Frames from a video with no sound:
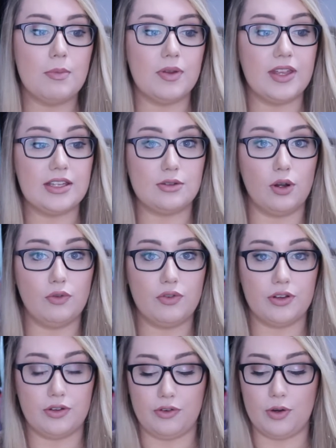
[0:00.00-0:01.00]
but they sold
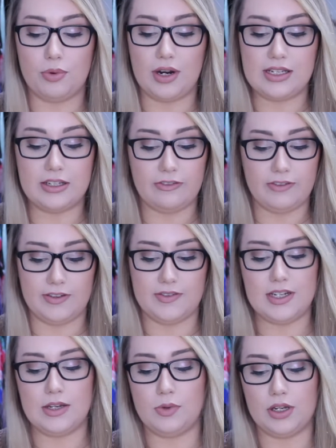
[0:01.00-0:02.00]
for the full price of
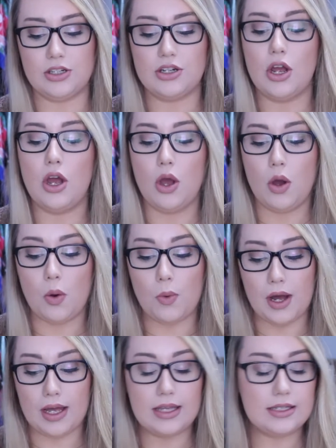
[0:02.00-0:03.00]
fifty dollars, which
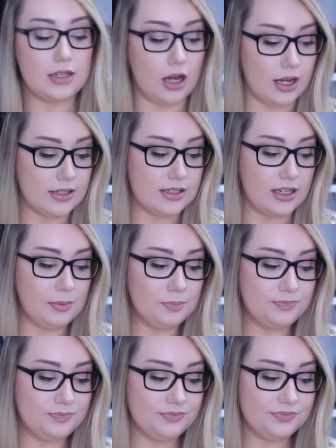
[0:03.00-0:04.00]
was awesome.